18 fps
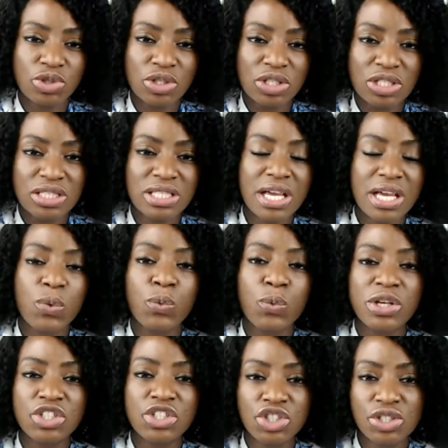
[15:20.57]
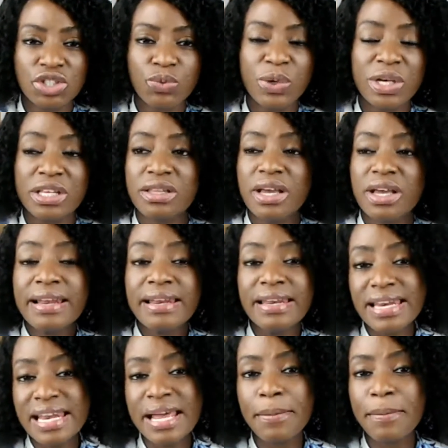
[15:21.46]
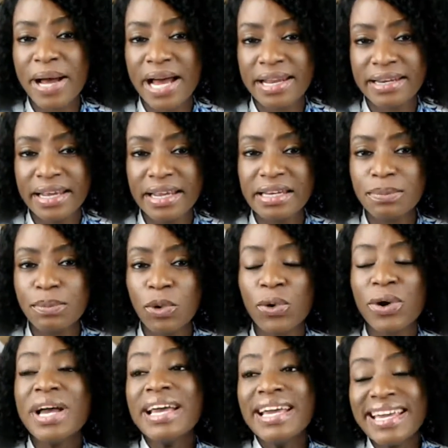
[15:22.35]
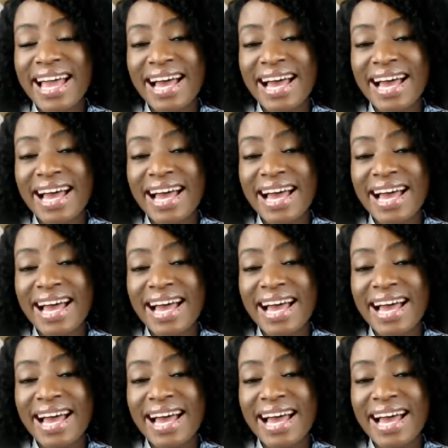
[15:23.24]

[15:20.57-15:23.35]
to stay with Laban anymore.